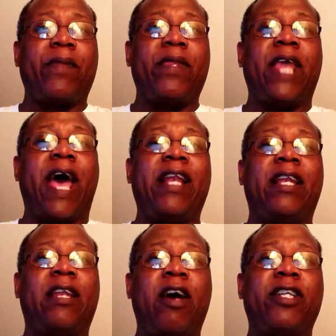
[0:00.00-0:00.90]
that
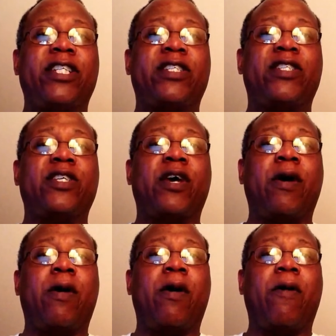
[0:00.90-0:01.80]
lunch is
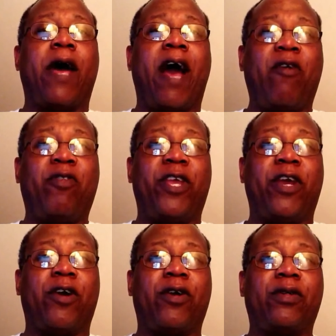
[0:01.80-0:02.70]

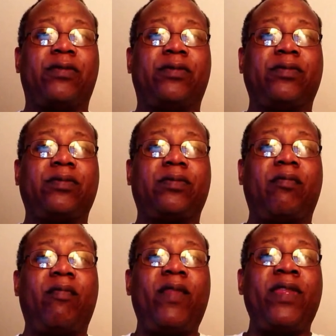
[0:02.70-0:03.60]
healthier
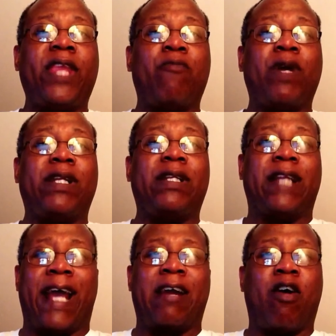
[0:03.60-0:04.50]
than what
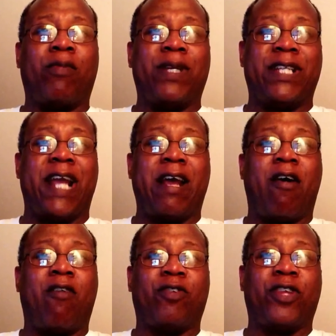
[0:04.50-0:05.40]
that garbage that they
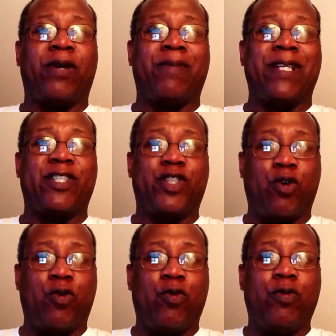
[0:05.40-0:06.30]
offer them in
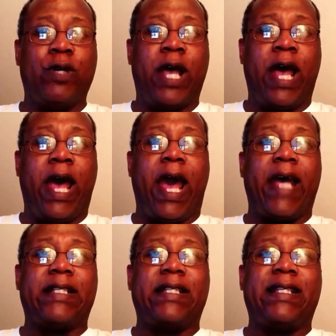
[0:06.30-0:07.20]
school.
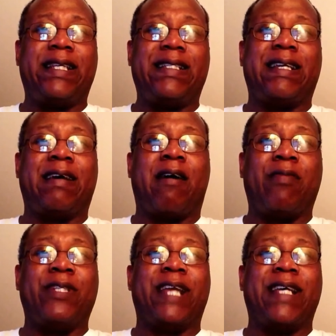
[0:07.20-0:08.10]
And see, this is the
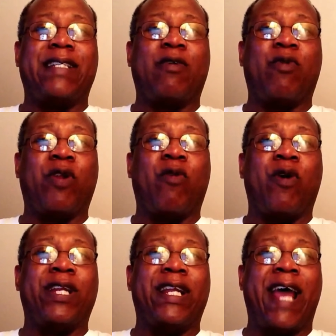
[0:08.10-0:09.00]
garbage that's going
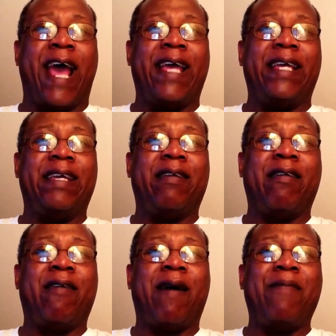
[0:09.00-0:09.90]
on today. You
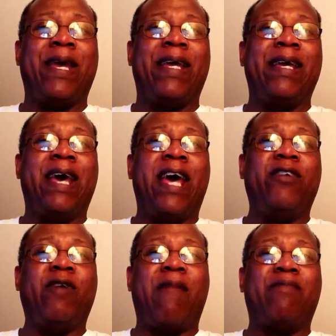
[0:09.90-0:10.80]
know, I mean,
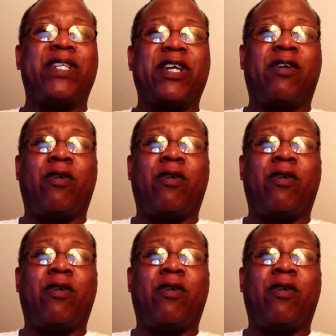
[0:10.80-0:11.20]
you got Michelle